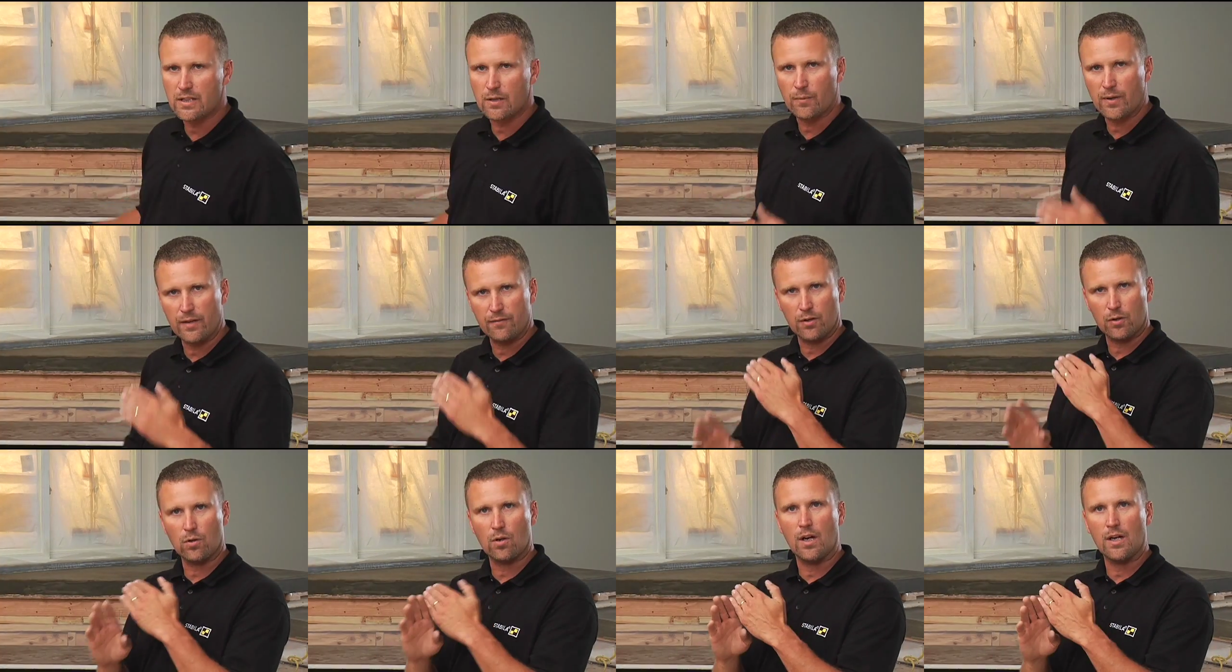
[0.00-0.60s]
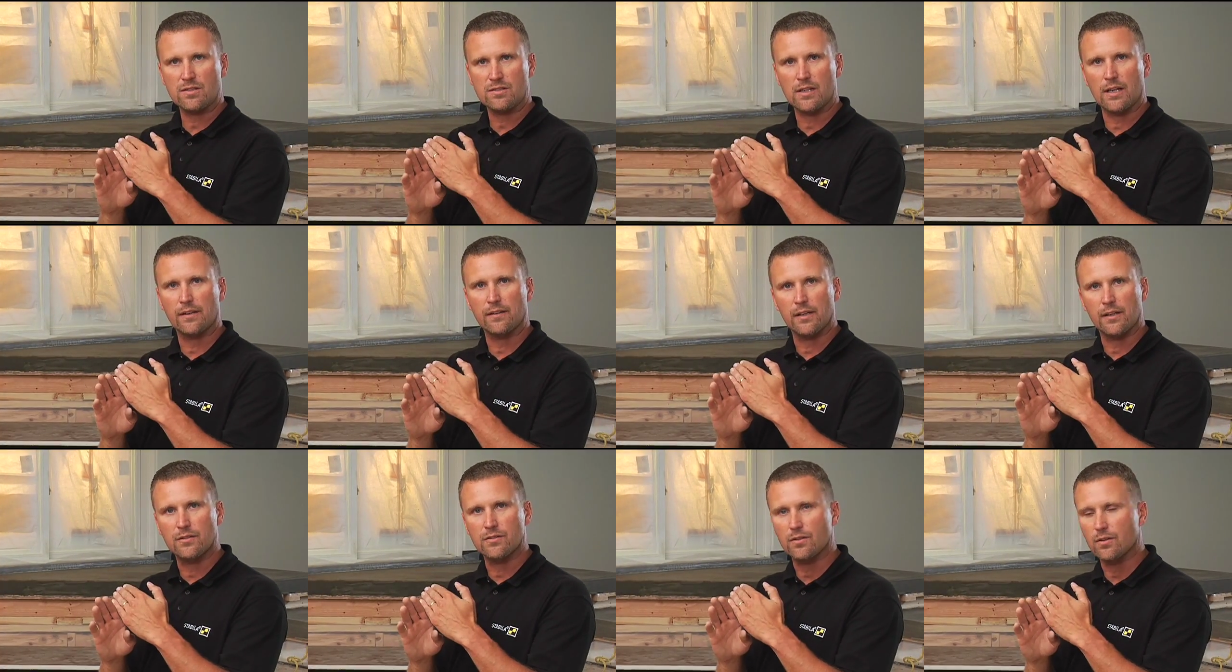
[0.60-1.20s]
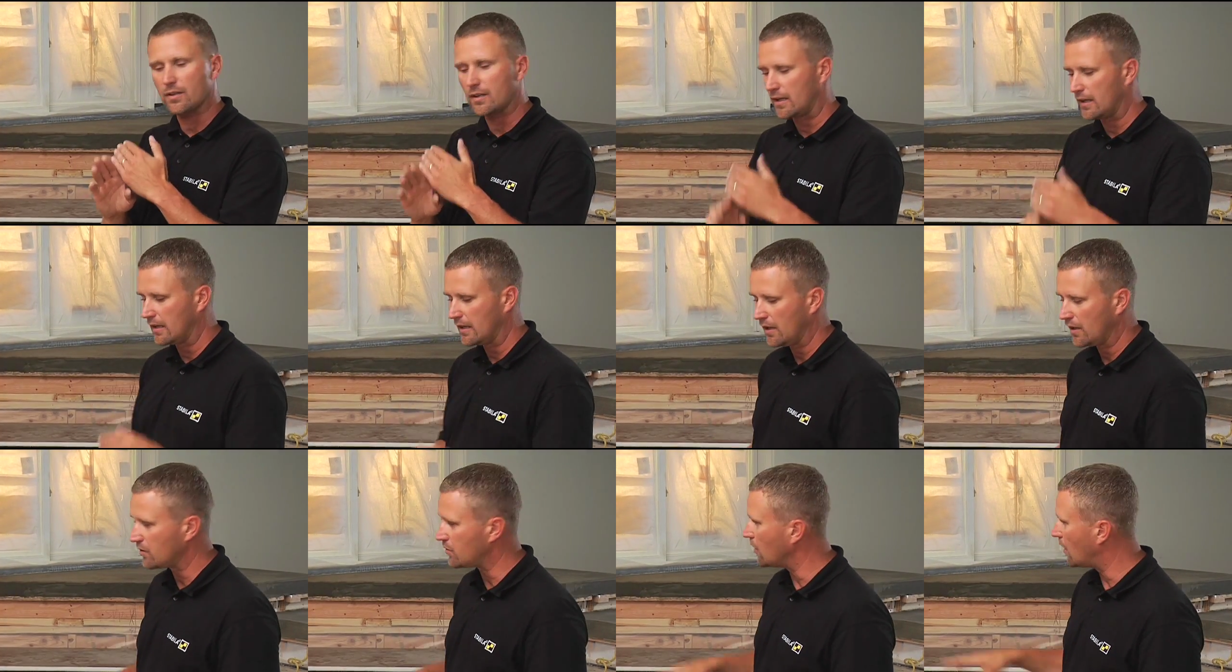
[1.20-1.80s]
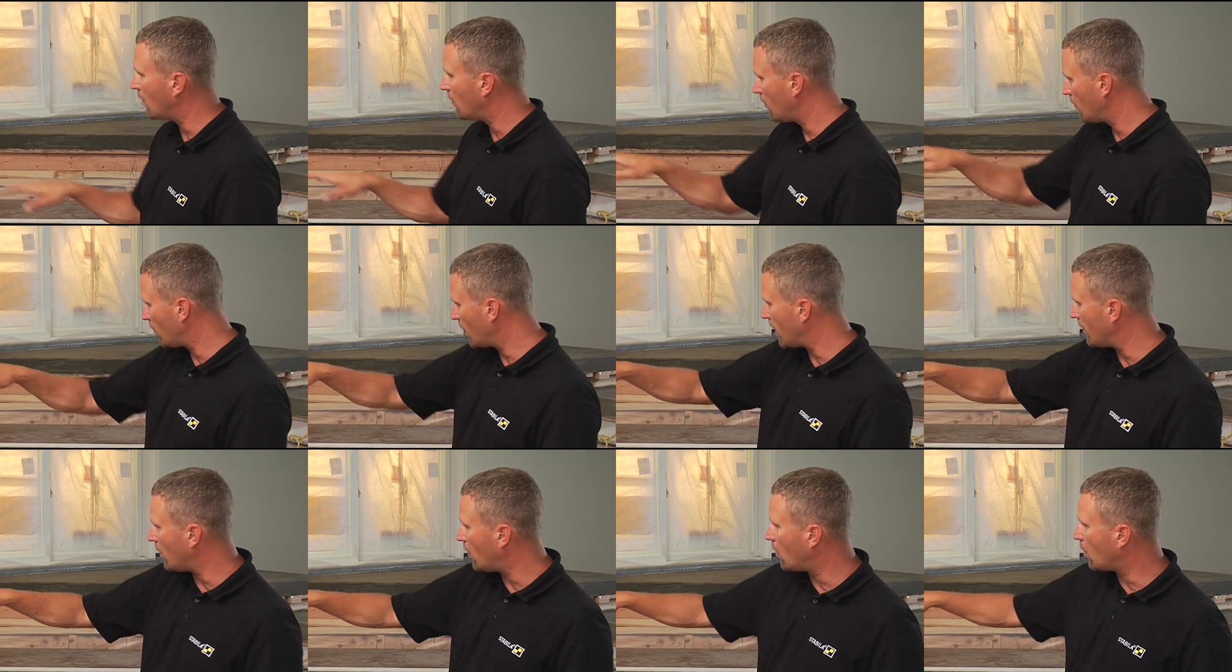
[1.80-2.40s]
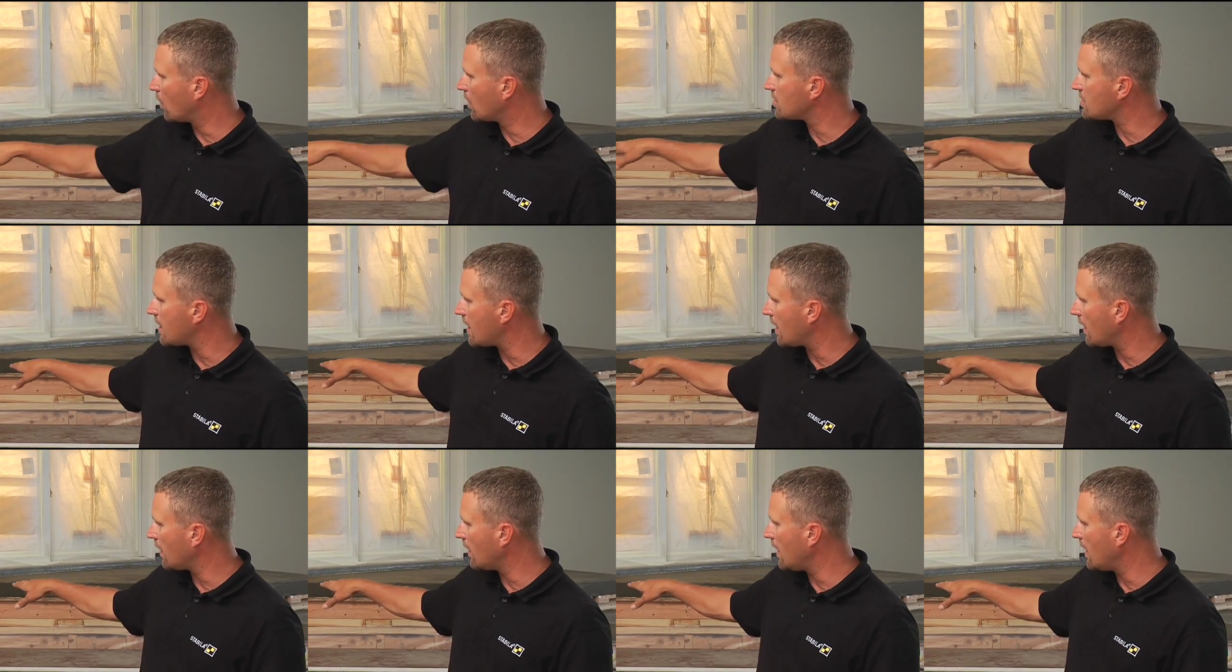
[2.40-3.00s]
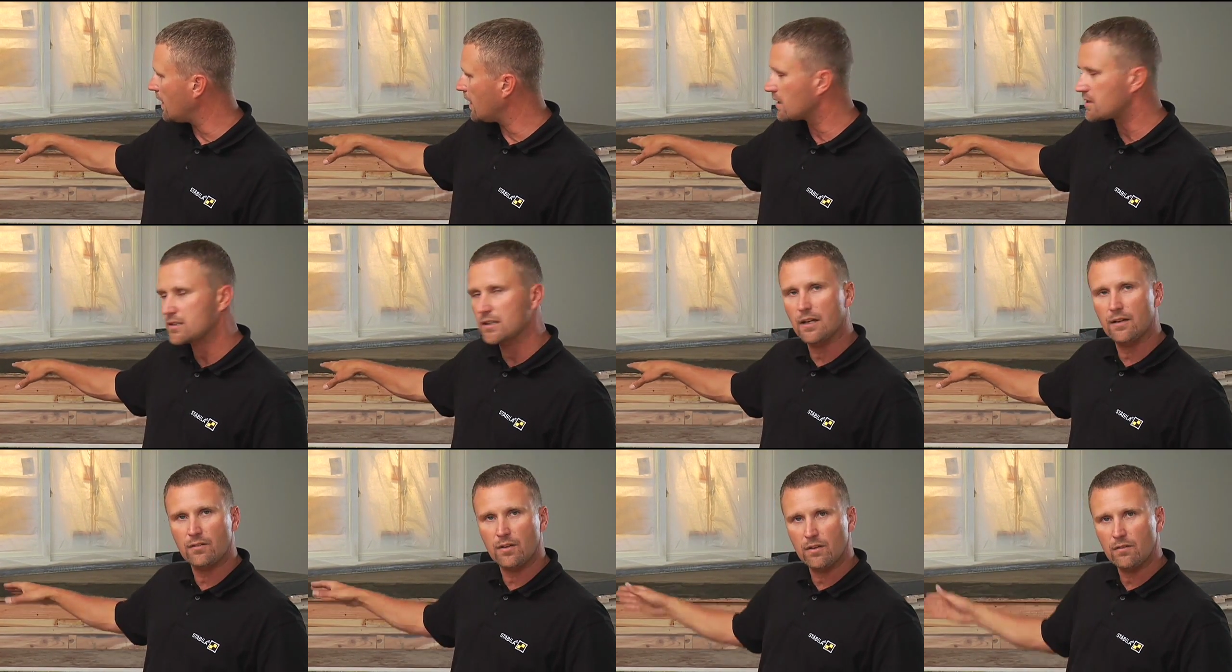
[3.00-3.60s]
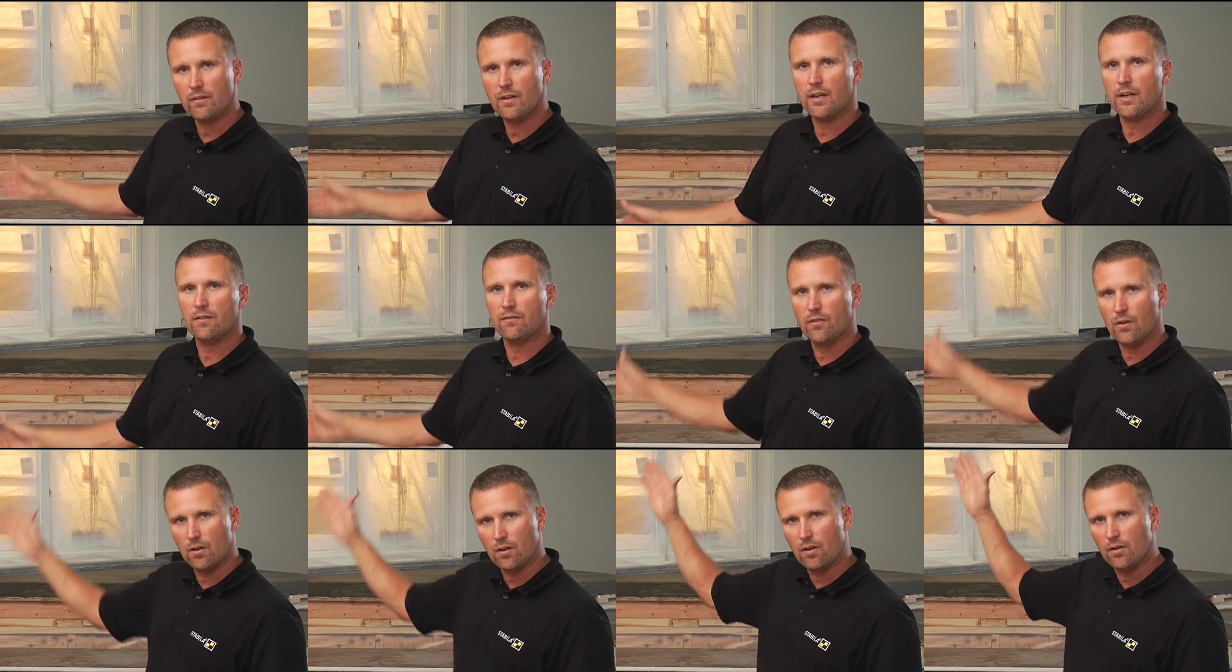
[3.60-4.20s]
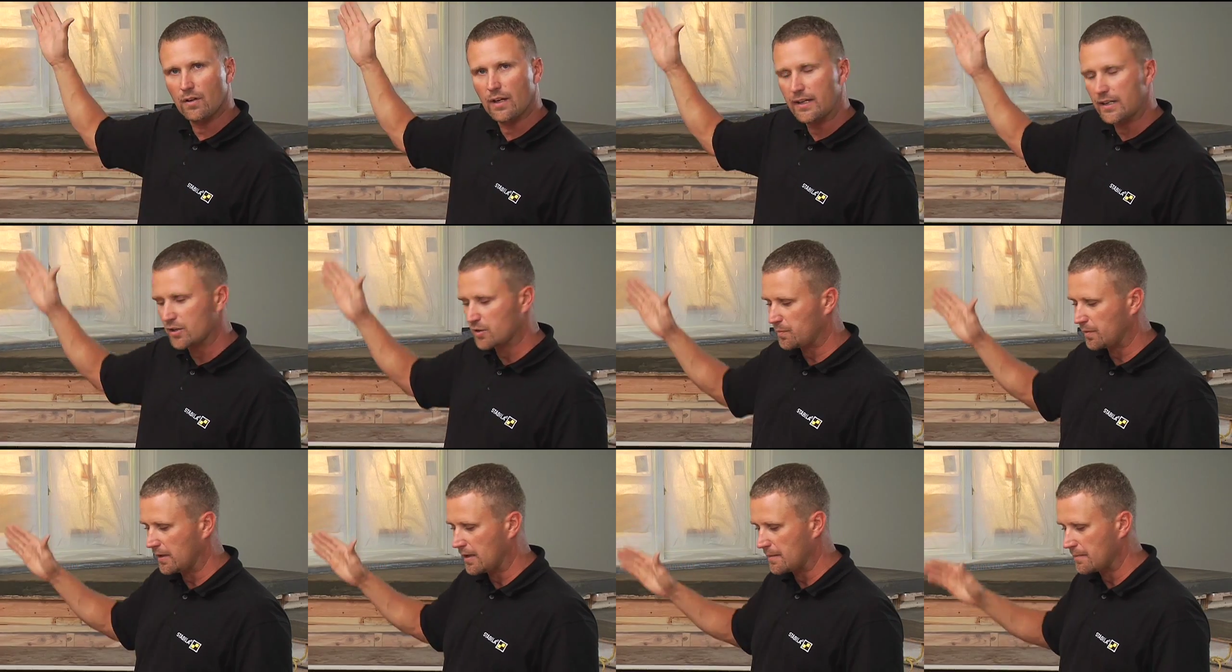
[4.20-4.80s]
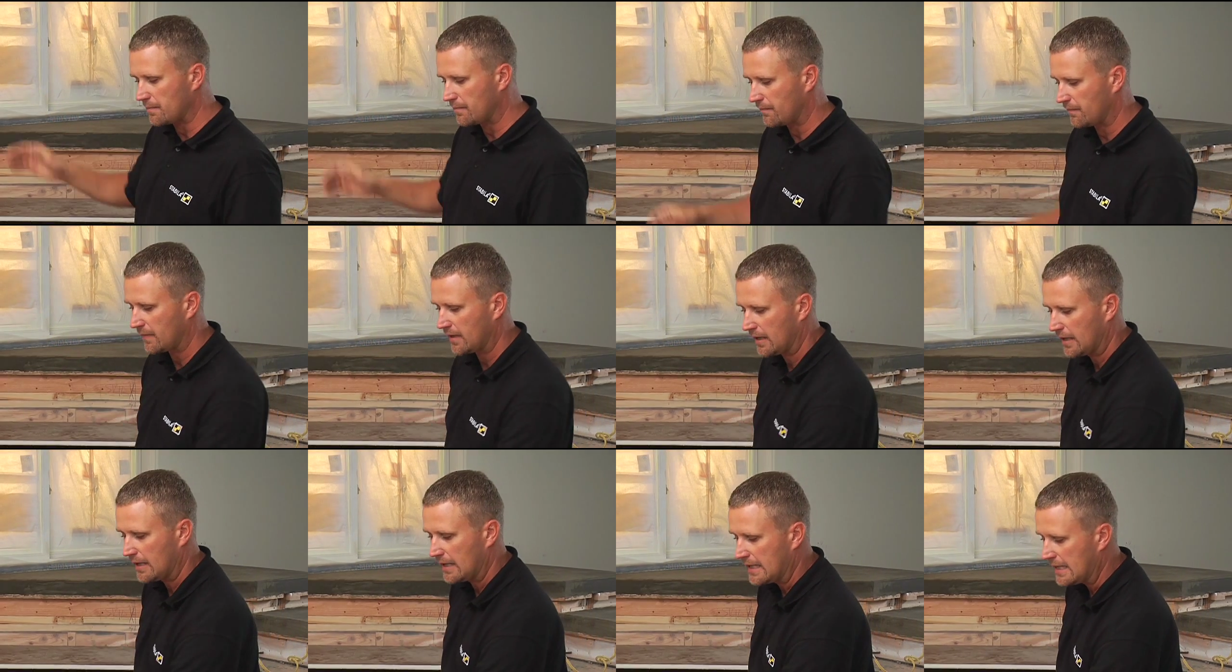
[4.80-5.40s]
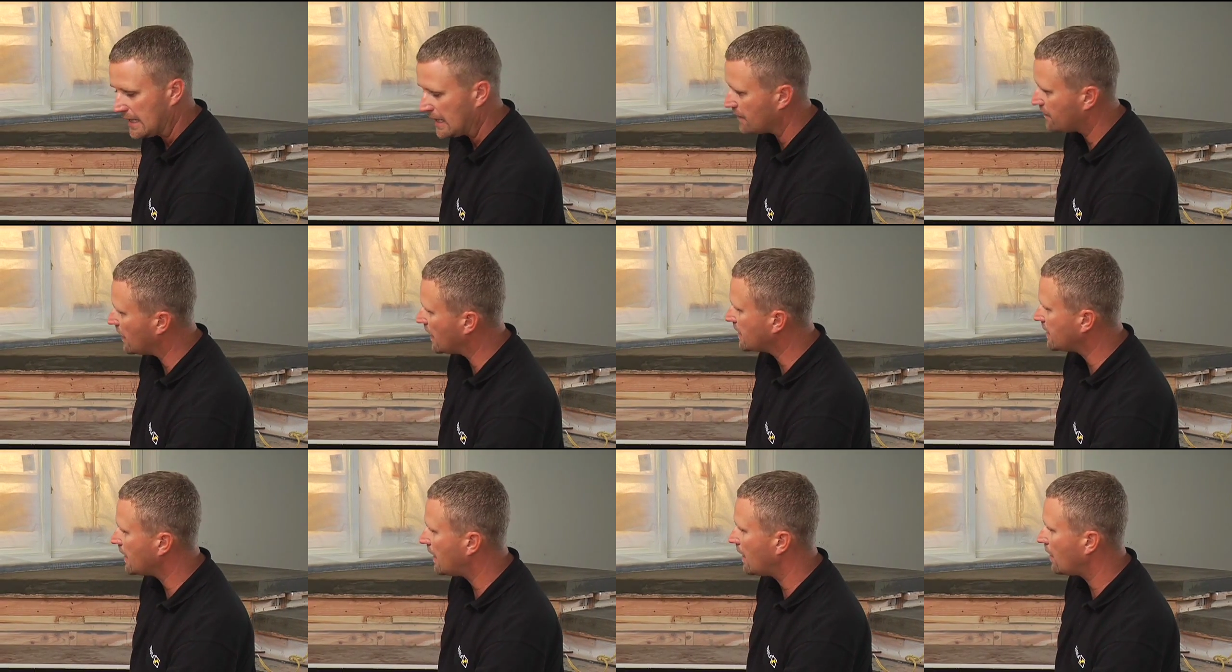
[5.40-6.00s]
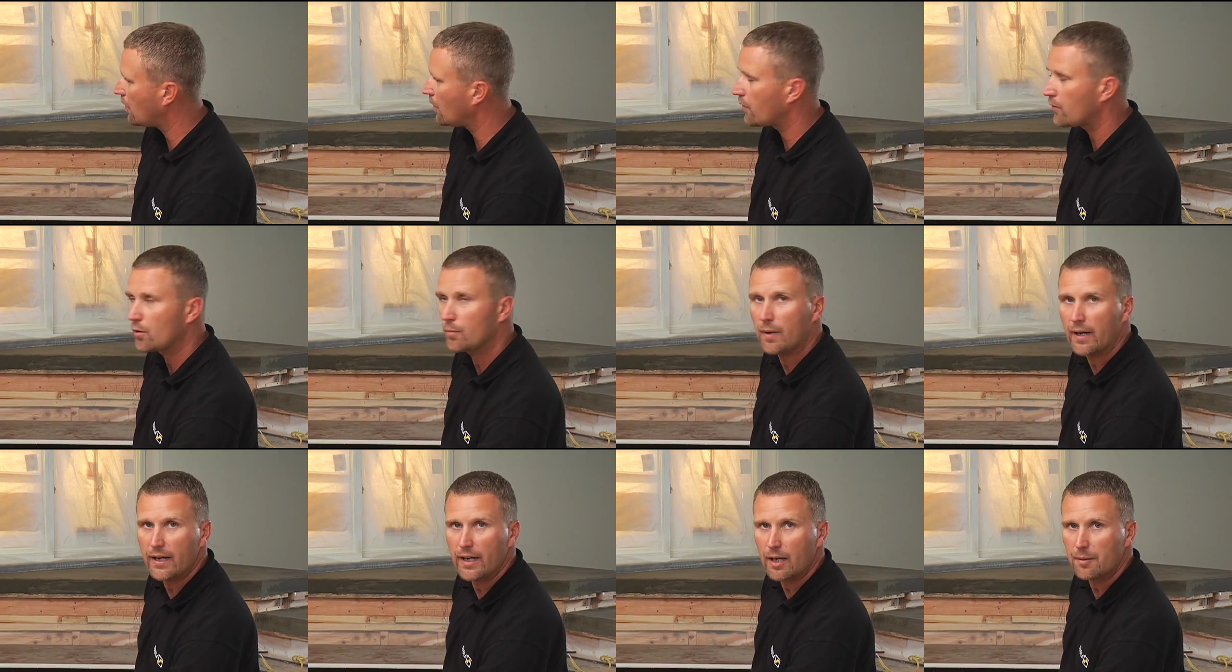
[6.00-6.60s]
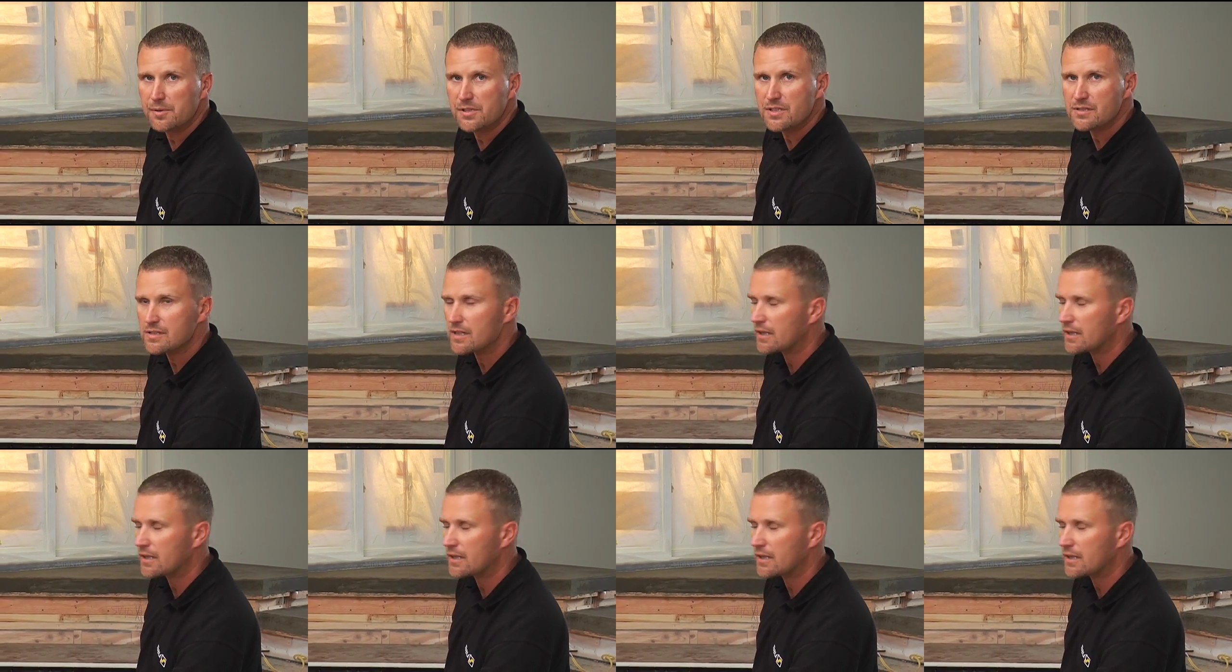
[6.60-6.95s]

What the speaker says: that we have a crossline laser. So we have a horizontal line that's level and a vertical line that's plumb. If I toggle through my options